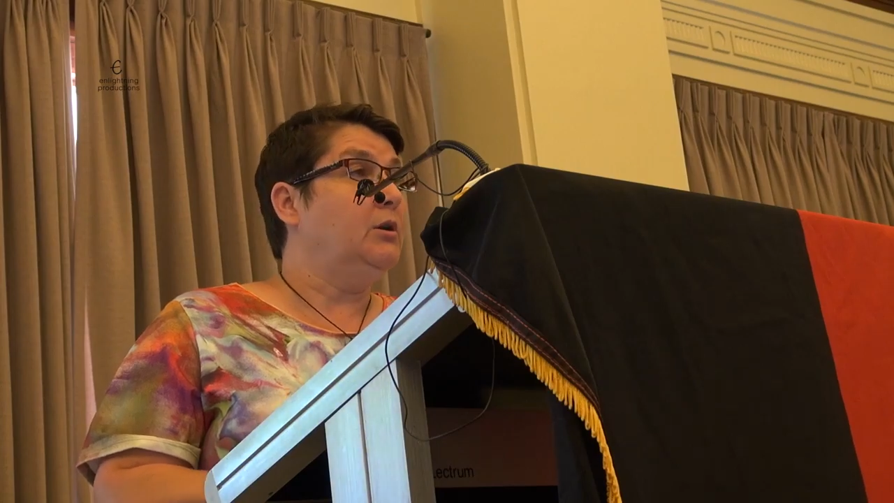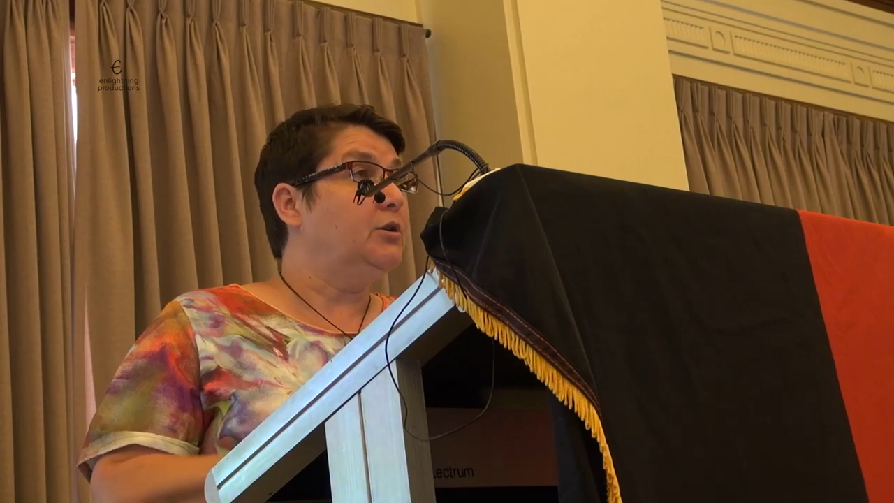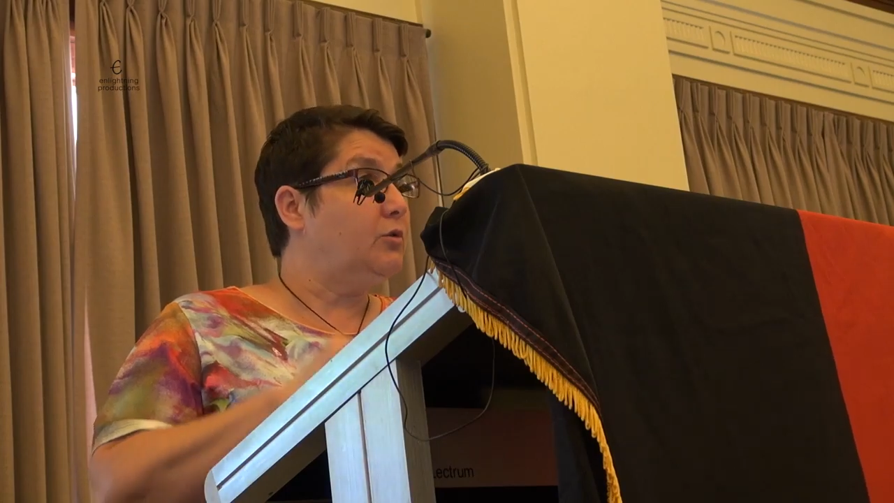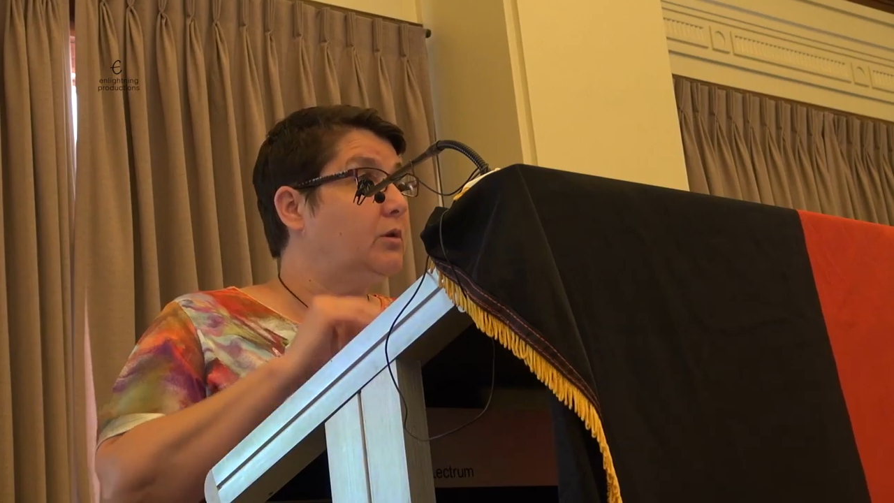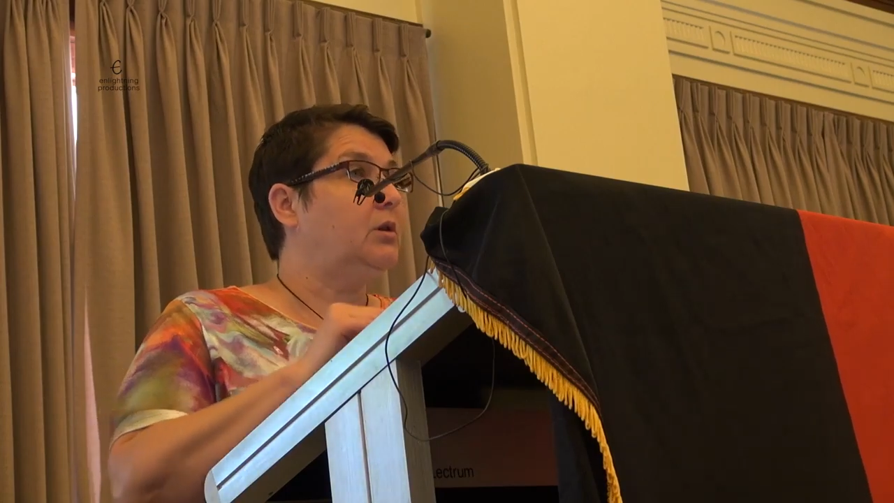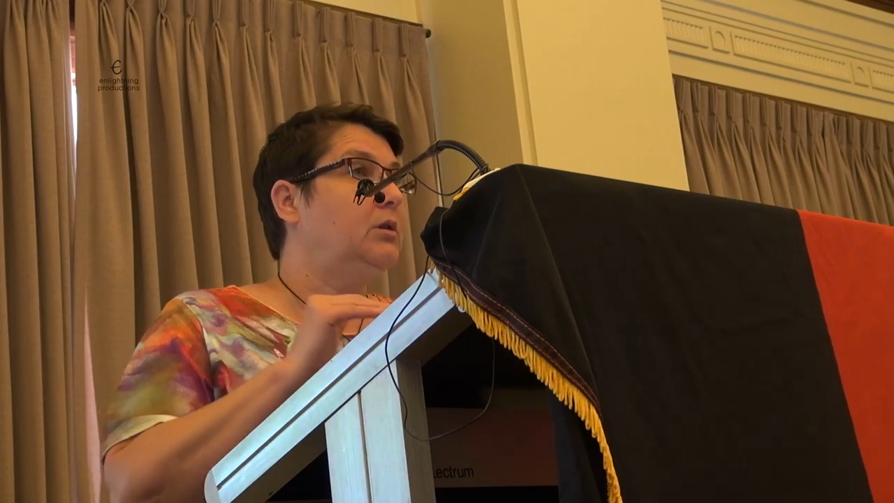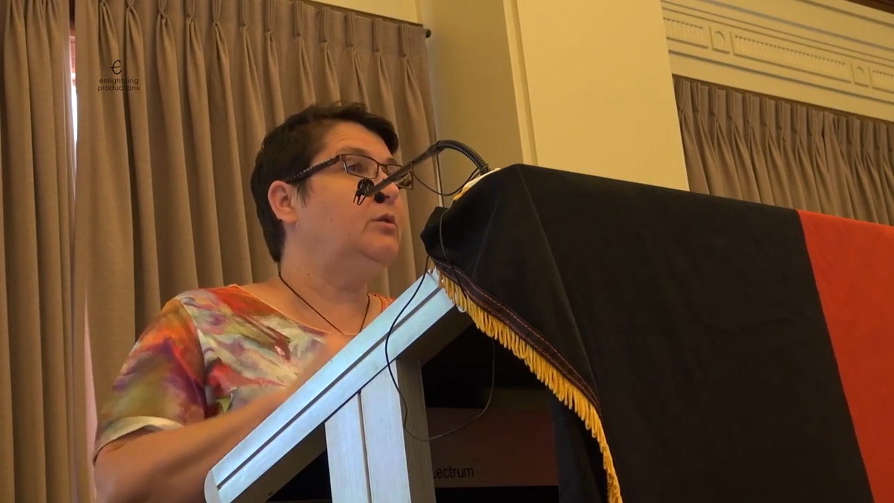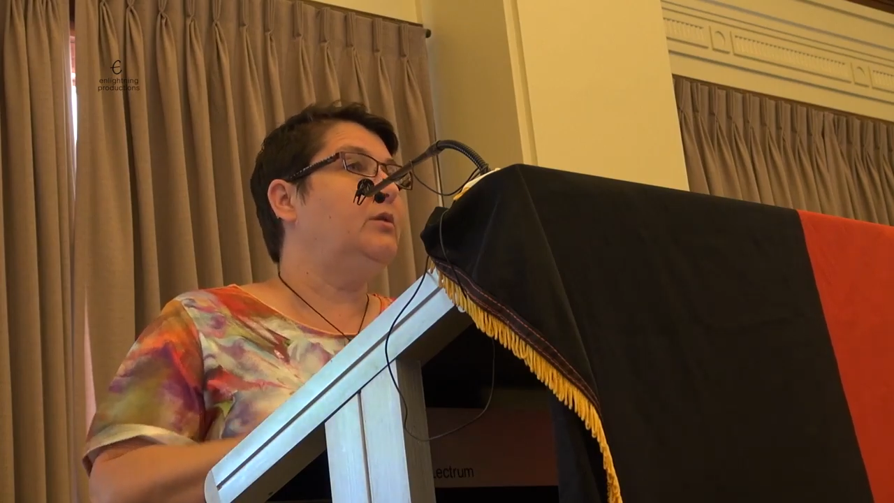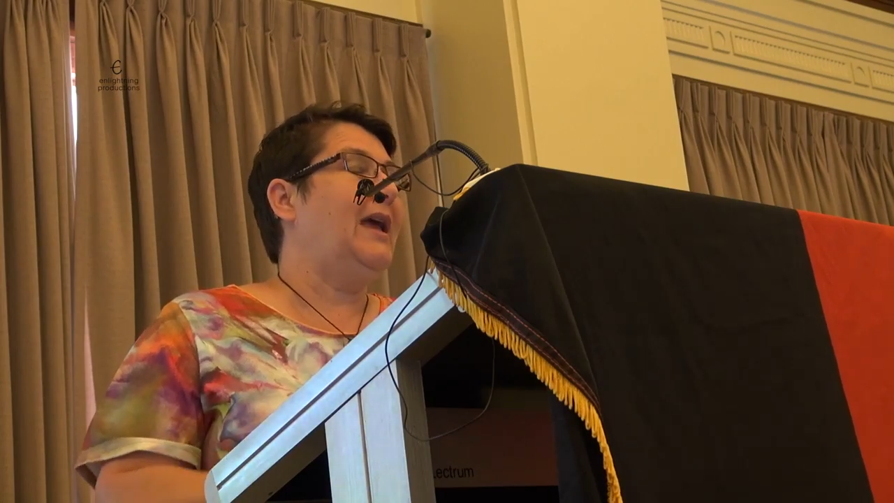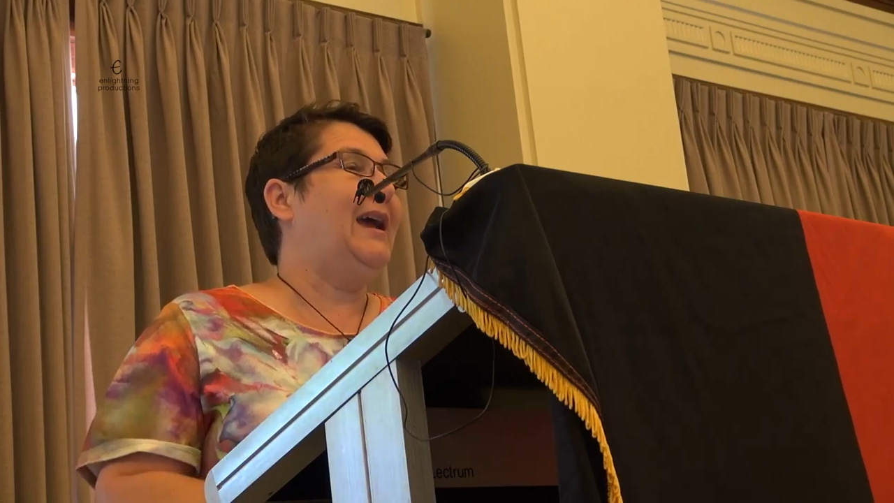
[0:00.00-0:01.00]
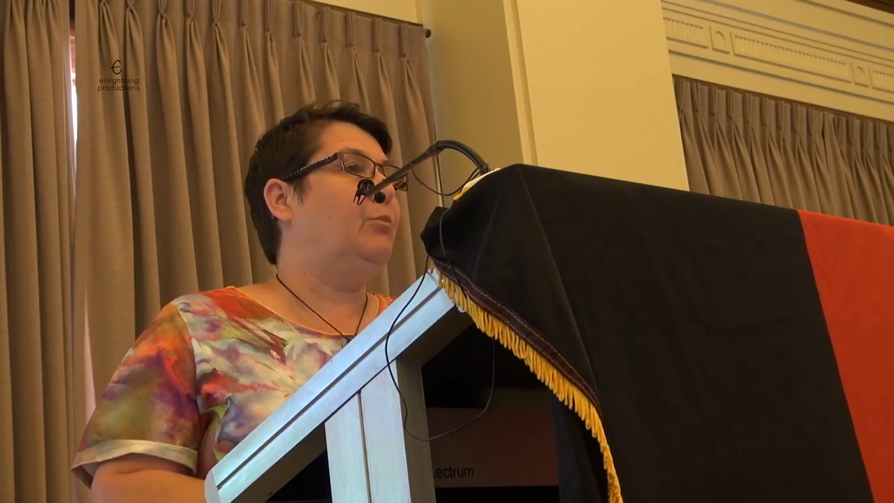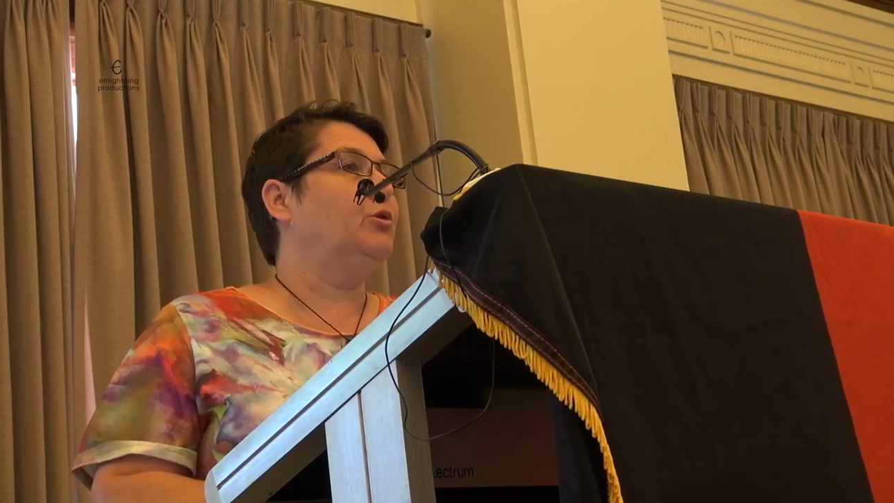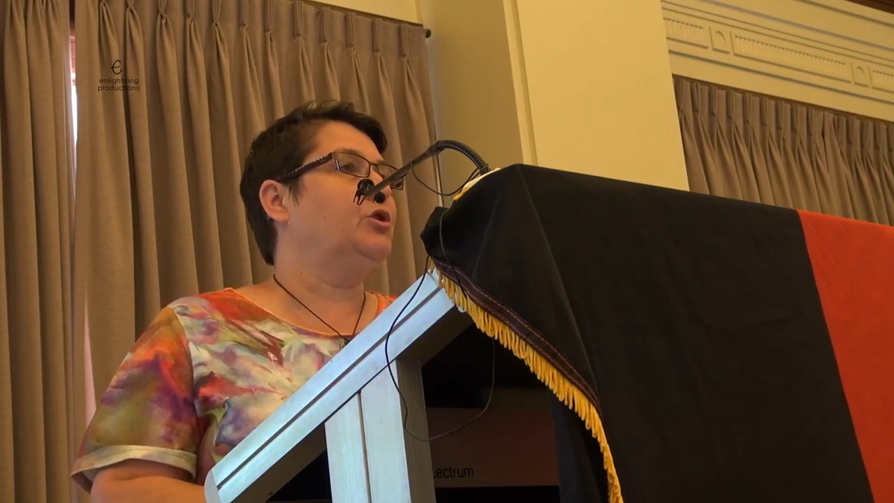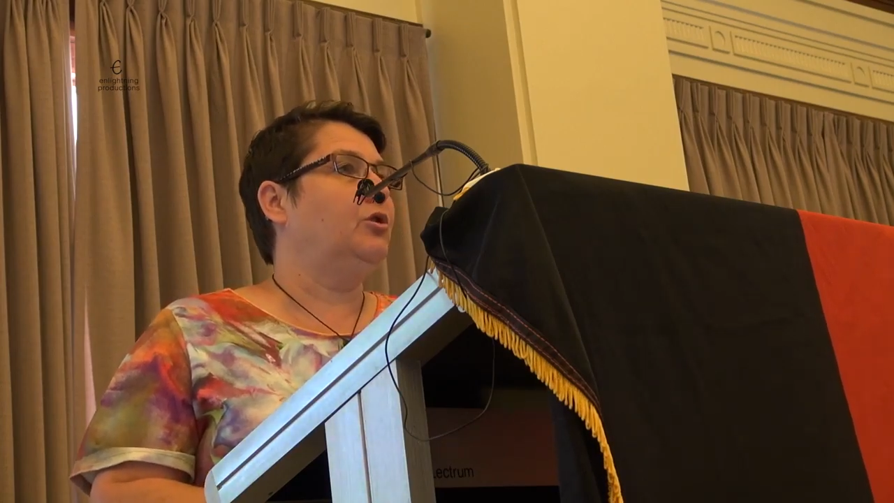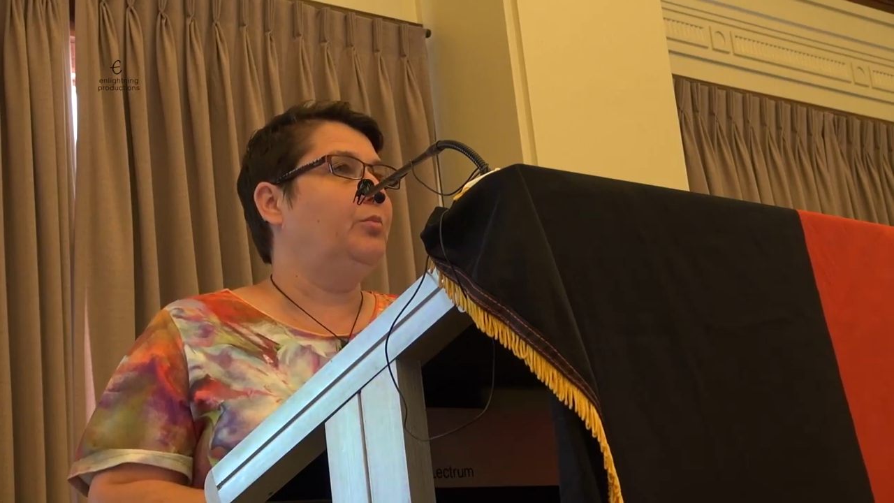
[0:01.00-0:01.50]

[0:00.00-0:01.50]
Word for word: to include Aboriginal